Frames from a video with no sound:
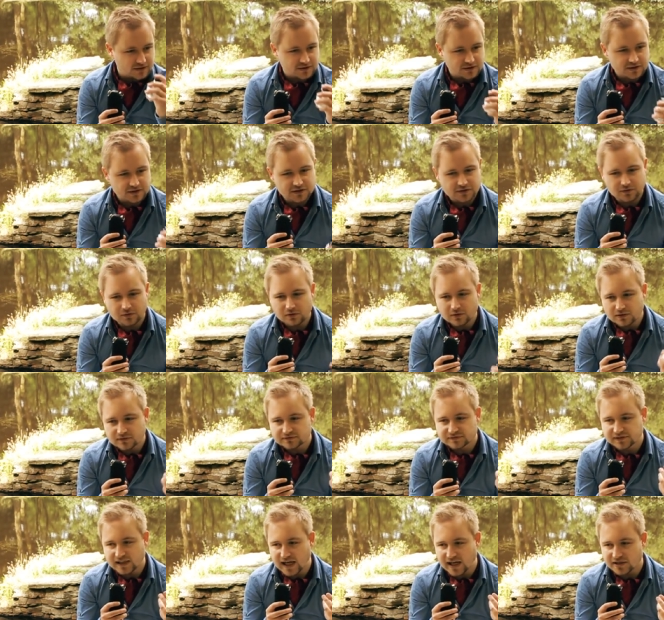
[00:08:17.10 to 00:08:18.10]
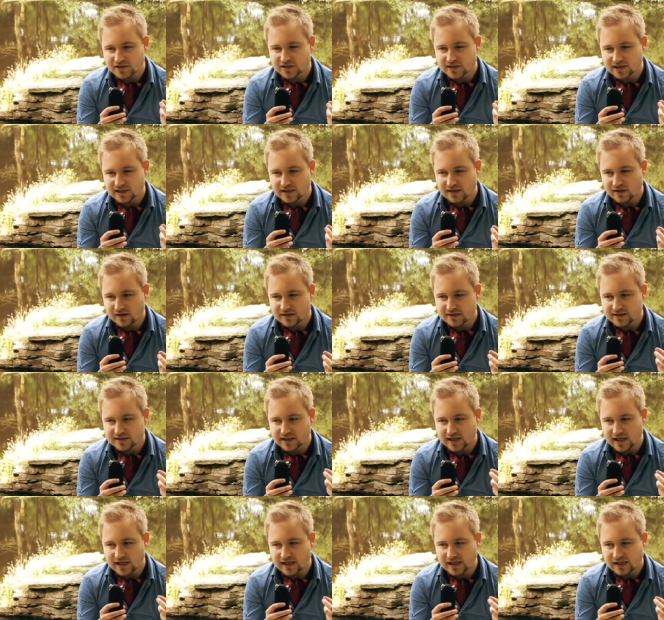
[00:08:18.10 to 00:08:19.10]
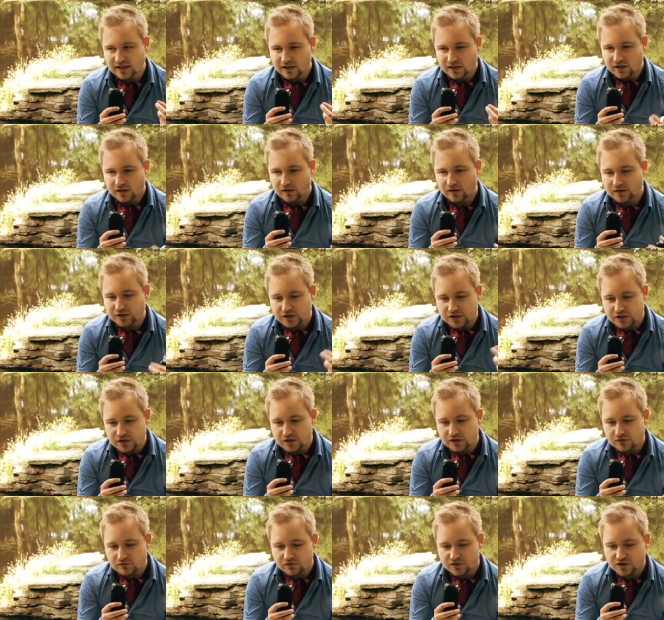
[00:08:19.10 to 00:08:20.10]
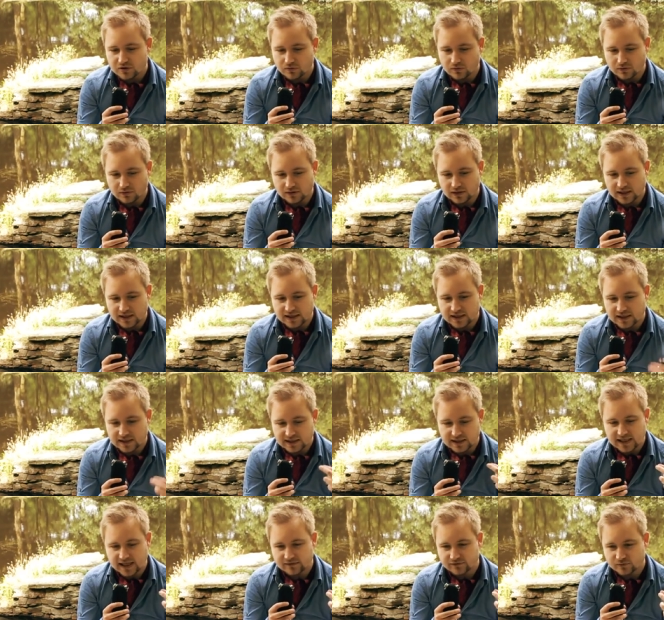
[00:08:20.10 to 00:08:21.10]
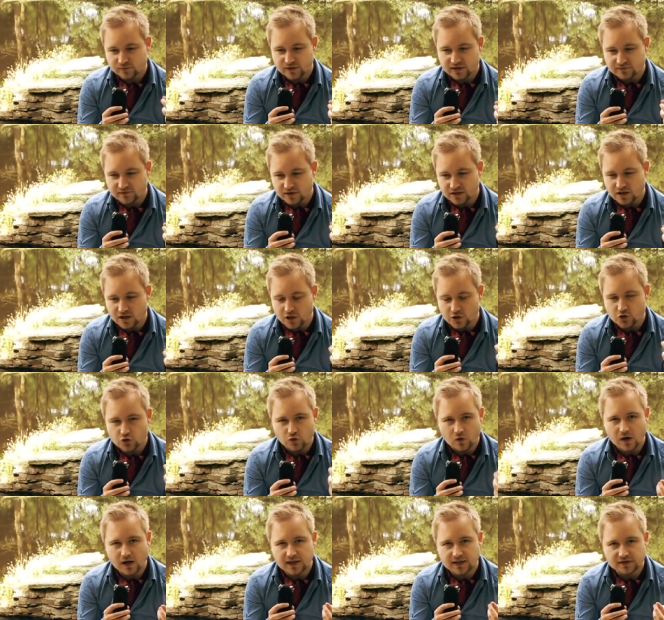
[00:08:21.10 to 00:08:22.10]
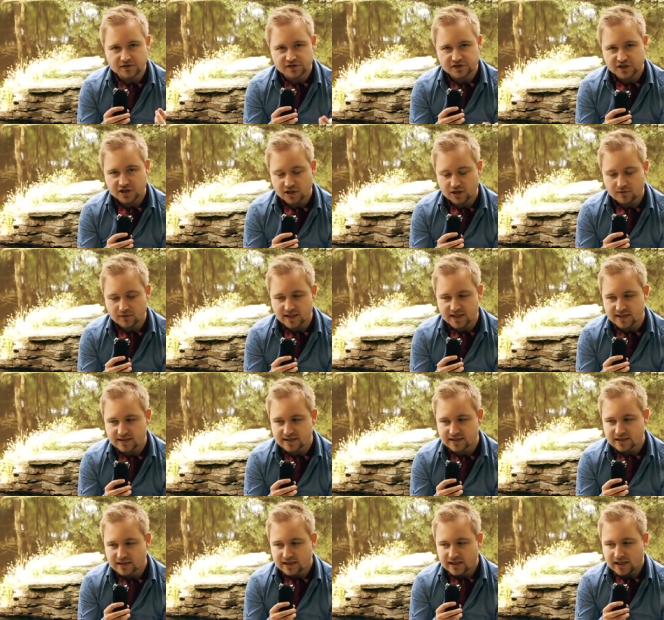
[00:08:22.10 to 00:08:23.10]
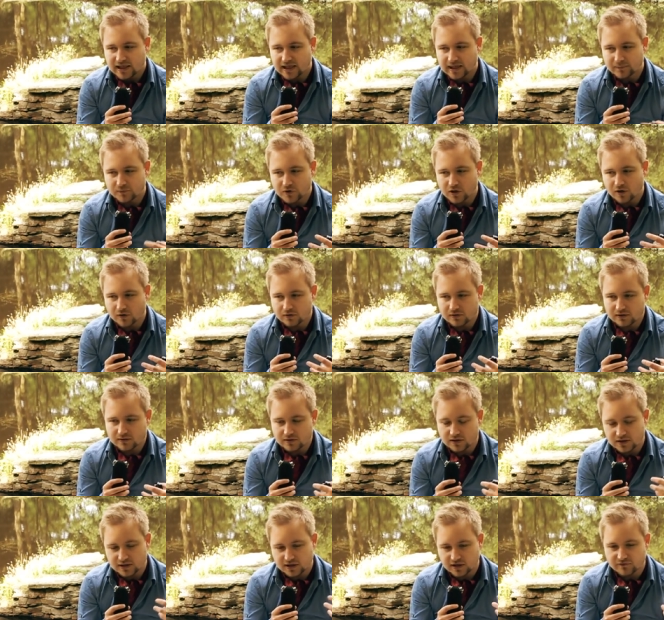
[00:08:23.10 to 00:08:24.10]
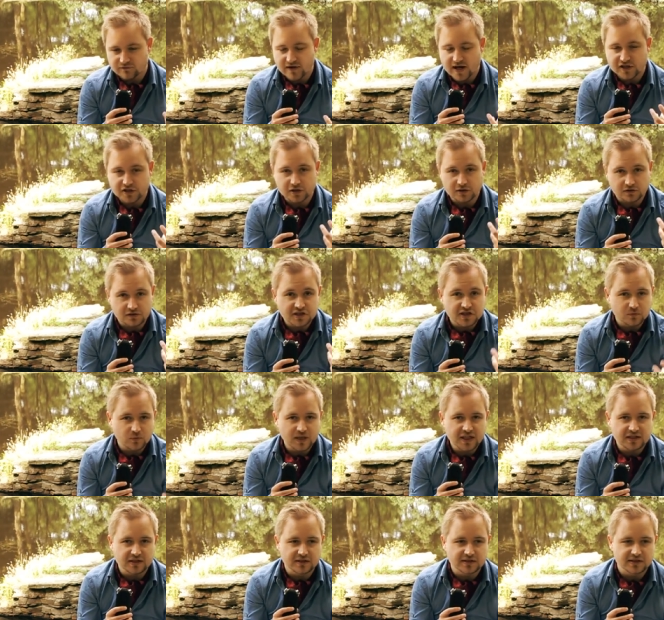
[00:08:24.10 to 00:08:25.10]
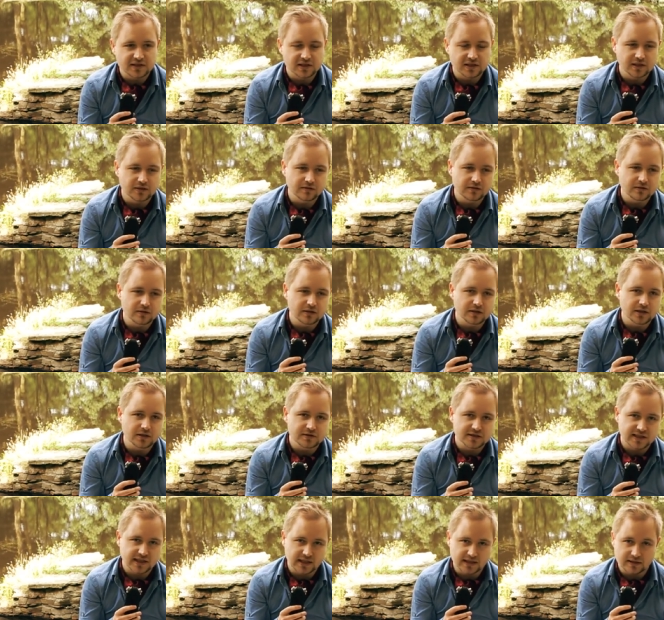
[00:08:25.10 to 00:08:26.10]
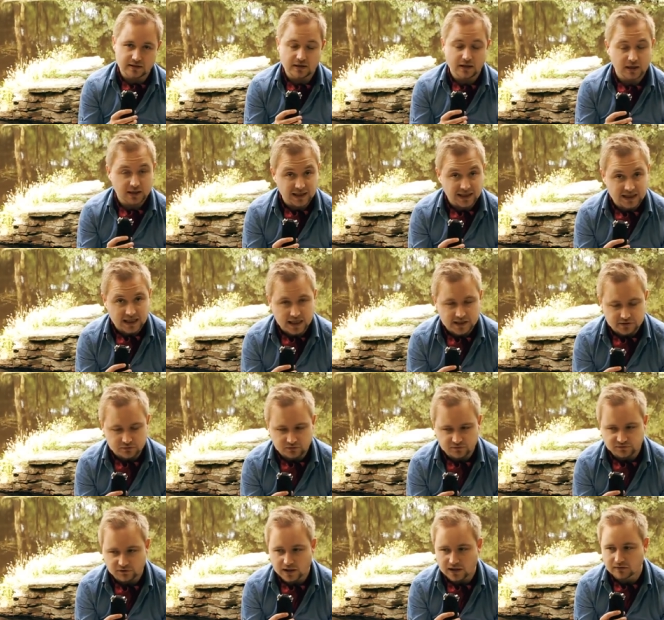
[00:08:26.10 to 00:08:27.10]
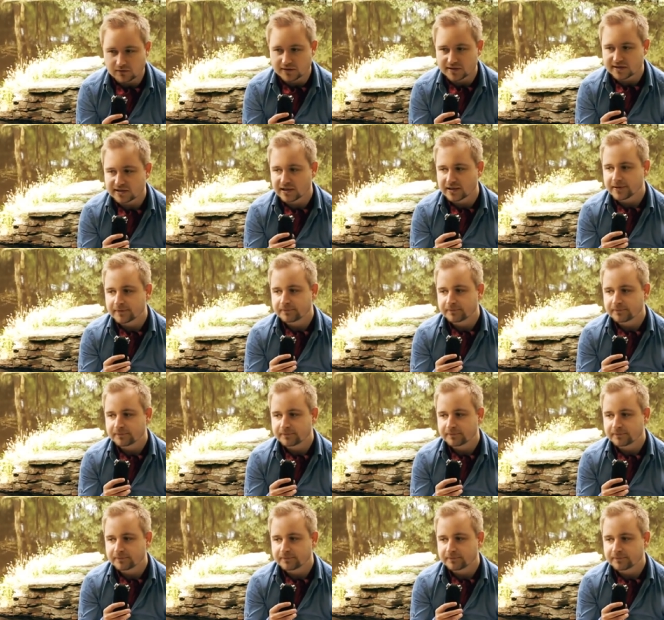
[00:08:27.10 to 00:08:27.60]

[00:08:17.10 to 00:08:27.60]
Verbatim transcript: sort of actually I'd say unusual. It can have a bit of a, a dryness to it, um, not the conventional sweetness that you that you'd see in a, a casual fragrance